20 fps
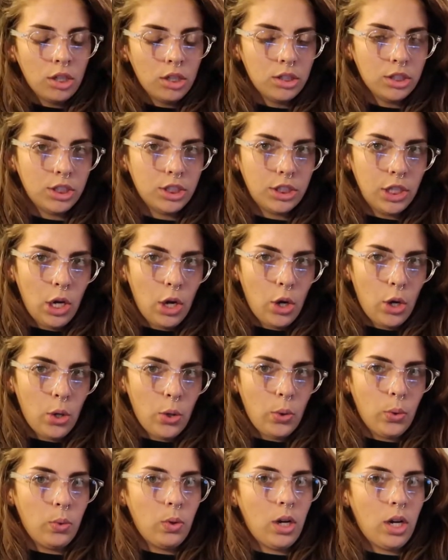
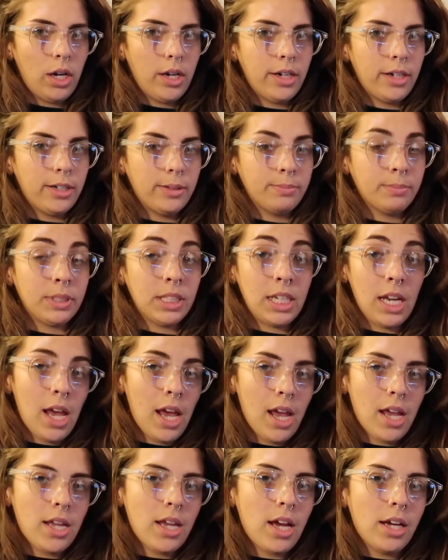So
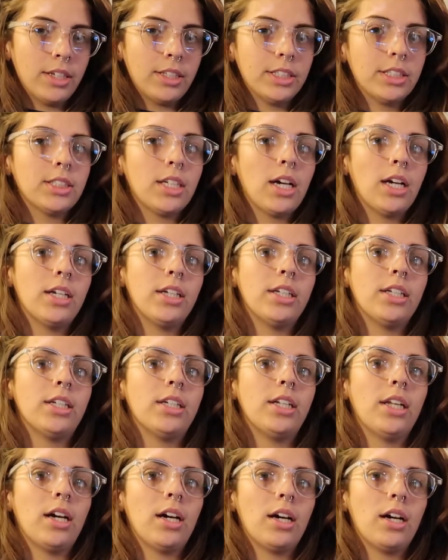today I
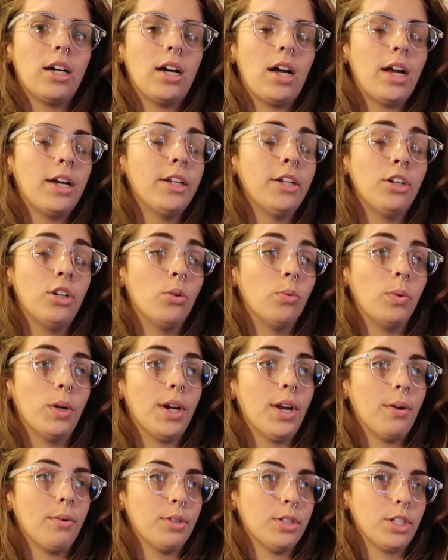decided, I didn't know what
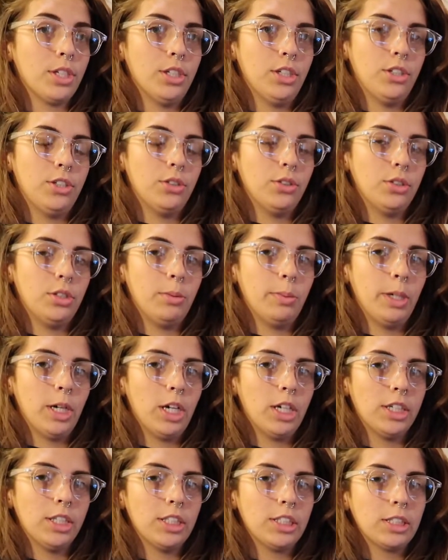I was gonna do, to be
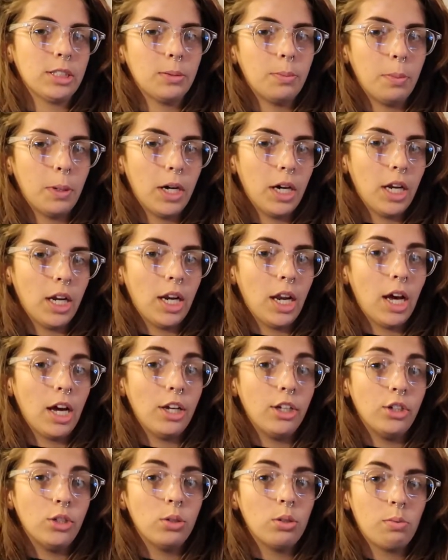honest, but I
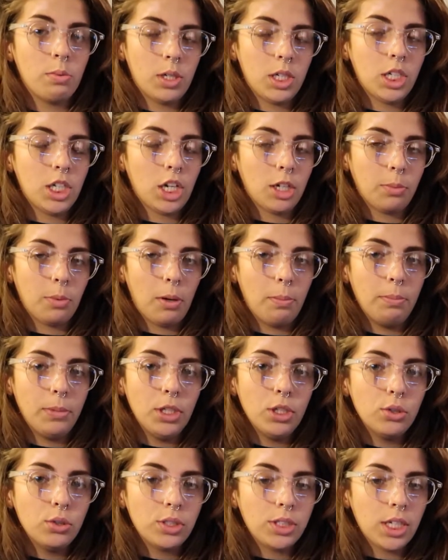knew I wanted to talk about
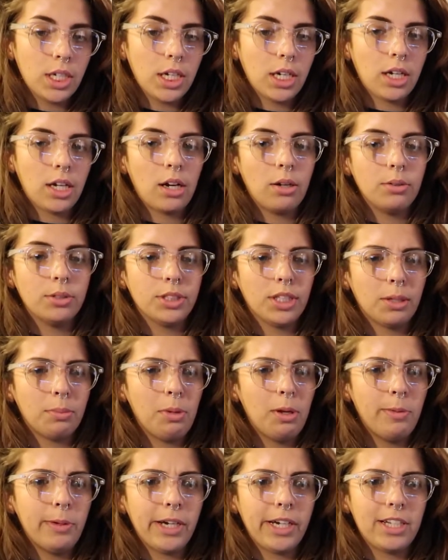music. I was like,
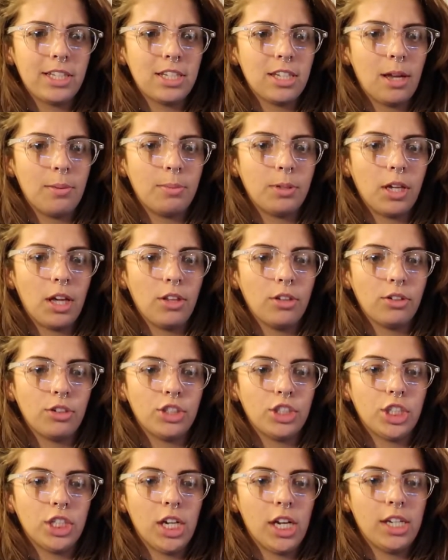maybe I could slap together
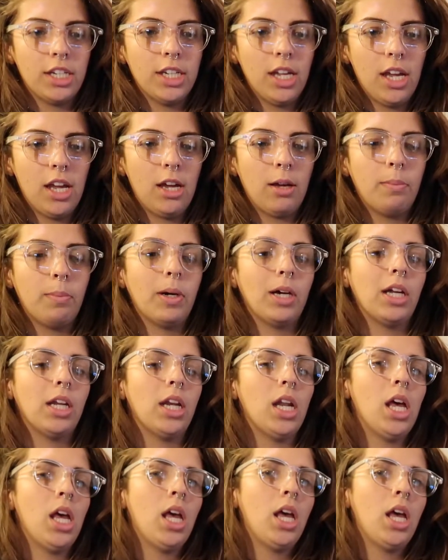Should I Dig, but